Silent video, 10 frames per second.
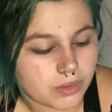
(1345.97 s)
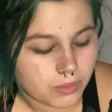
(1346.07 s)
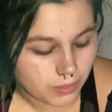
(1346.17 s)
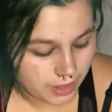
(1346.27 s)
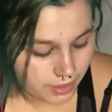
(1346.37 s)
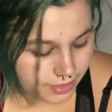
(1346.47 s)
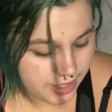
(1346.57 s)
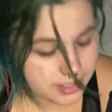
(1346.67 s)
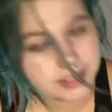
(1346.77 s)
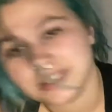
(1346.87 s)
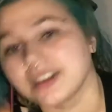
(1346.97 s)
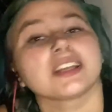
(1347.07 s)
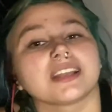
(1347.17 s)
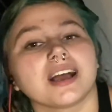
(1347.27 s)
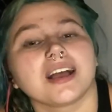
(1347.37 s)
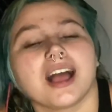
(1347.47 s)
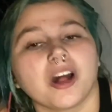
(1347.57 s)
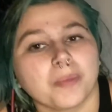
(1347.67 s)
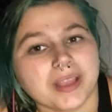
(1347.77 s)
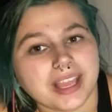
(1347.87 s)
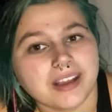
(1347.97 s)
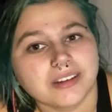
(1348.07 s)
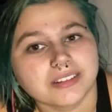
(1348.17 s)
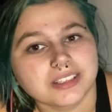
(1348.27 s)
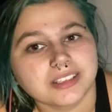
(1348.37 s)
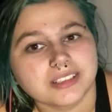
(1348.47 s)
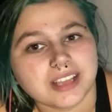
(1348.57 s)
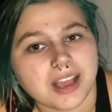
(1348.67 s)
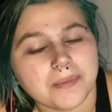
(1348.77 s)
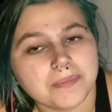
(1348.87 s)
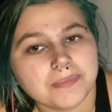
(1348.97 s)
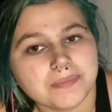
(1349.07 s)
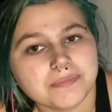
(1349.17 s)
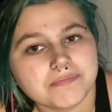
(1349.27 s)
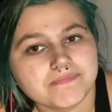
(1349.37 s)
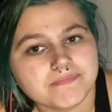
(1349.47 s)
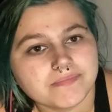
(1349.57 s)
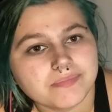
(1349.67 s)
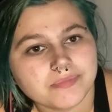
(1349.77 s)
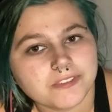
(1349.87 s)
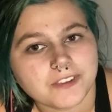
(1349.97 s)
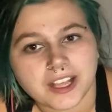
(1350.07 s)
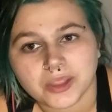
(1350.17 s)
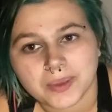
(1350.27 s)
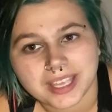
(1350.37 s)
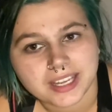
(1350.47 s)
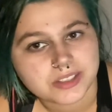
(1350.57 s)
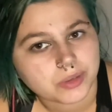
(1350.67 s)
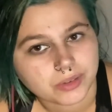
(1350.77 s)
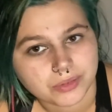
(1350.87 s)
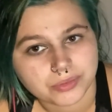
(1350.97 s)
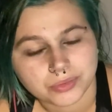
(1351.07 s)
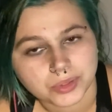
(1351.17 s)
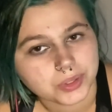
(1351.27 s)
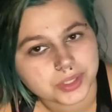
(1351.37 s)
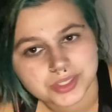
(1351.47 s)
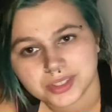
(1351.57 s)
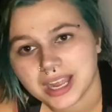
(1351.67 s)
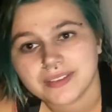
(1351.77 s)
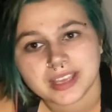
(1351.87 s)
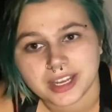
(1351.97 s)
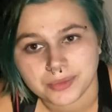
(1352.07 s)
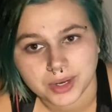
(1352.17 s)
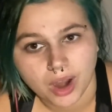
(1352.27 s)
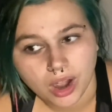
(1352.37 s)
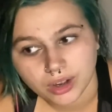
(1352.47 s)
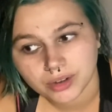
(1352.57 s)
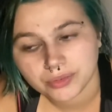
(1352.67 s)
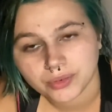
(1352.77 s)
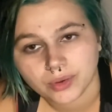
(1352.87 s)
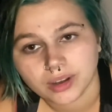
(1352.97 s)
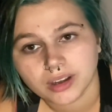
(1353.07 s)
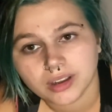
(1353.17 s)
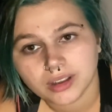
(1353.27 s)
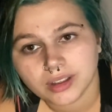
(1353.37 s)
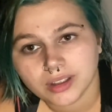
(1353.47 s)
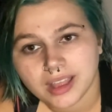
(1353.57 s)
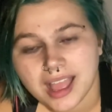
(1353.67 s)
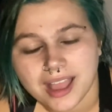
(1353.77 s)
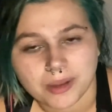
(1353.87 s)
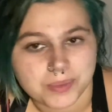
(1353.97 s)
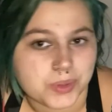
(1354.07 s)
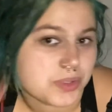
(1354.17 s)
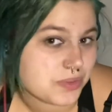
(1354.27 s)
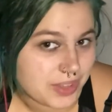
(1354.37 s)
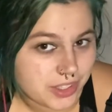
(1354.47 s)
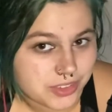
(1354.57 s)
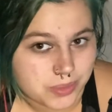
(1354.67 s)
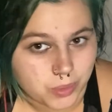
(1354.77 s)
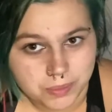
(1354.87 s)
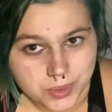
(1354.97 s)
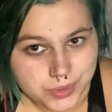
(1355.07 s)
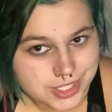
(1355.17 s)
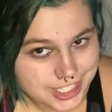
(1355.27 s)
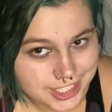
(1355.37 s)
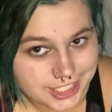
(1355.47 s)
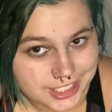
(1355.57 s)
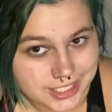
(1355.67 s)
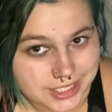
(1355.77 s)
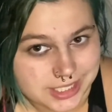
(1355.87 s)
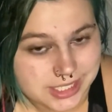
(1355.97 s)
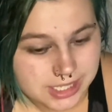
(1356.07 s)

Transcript: where they started not helping out and not following any sort of rules or having any regard for how Moose felt and what Moose needed in his